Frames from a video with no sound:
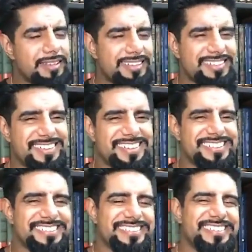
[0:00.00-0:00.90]
This
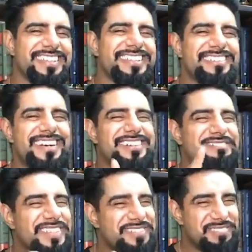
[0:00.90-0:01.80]
one,
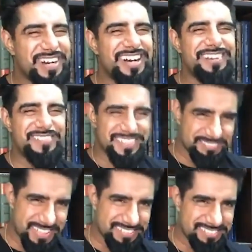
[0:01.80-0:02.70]
big problem,
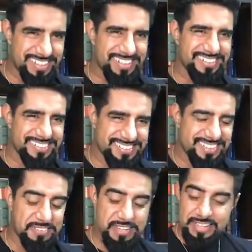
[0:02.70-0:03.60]
my friend.
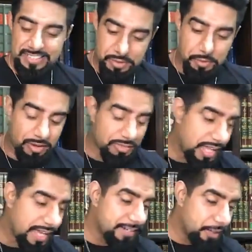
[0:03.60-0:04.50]
So on
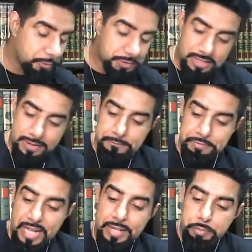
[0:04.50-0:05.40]
that note,
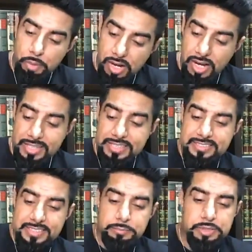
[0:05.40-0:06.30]
and Bukhari
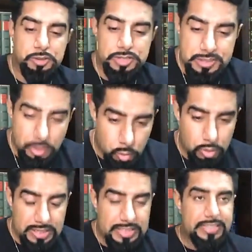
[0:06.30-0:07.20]
seems to
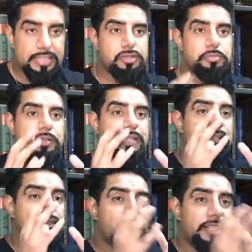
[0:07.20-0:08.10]
solely be
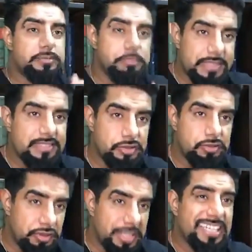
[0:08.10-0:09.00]
transmitted
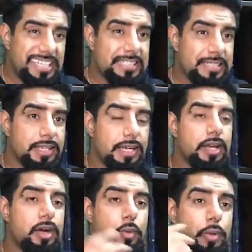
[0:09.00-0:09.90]
really
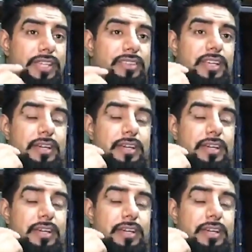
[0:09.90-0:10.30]
with,